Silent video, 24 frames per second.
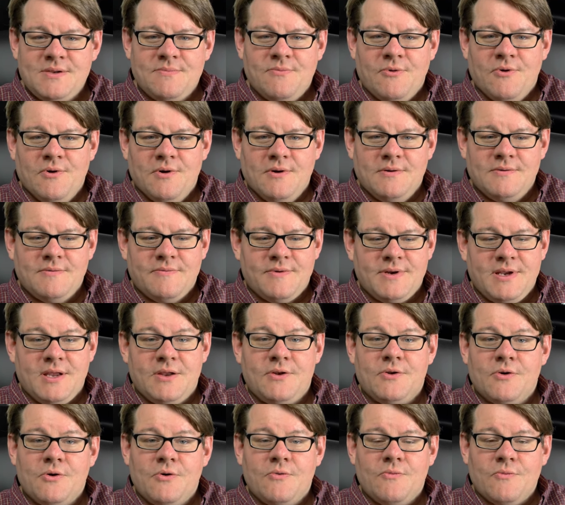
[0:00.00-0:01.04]
tomorrow. When you
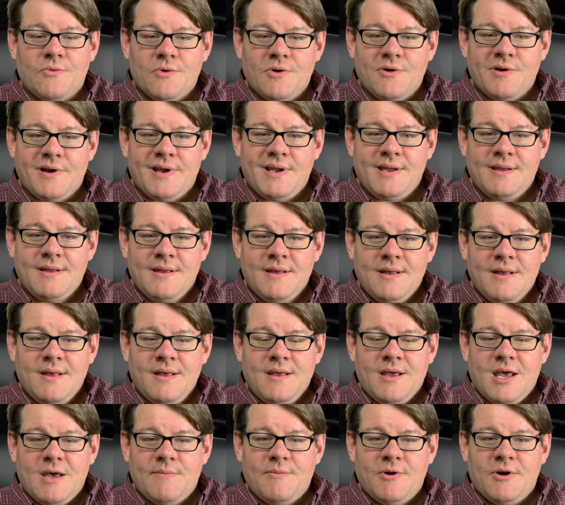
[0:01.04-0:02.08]
don't worry
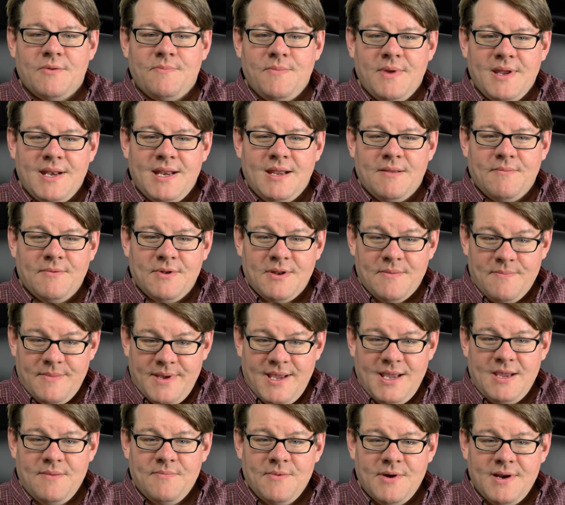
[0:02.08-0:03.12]
about being able to
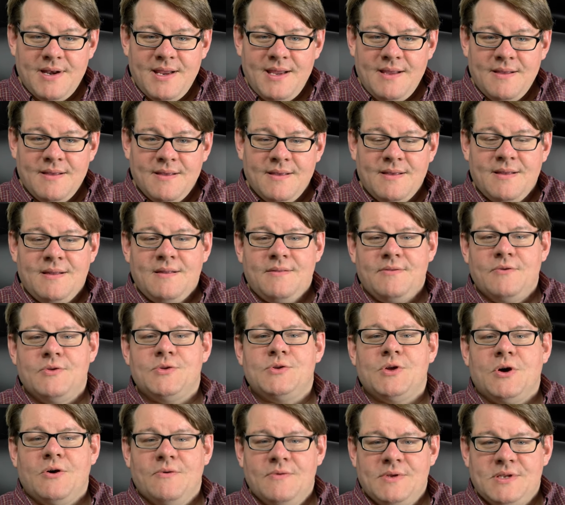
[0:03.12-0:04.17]
make money, there's
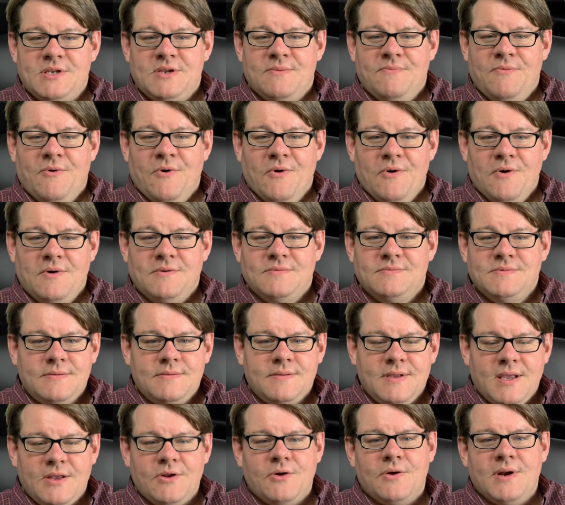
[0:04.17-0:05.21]
always tomorrow.
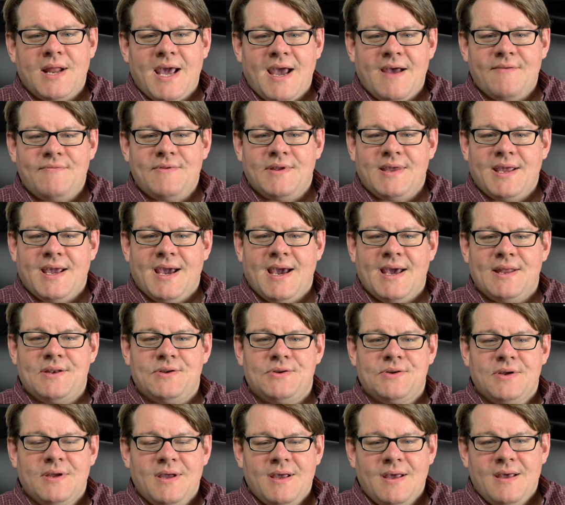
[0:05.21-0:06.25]
You don't have to
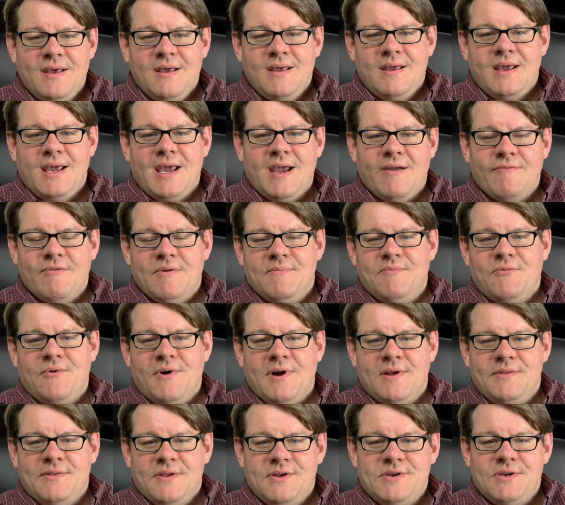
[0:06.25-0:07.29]
catch every
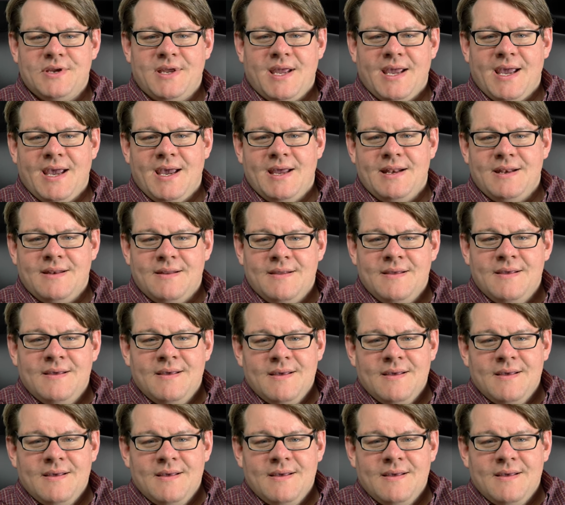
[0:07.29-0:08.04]
point that you can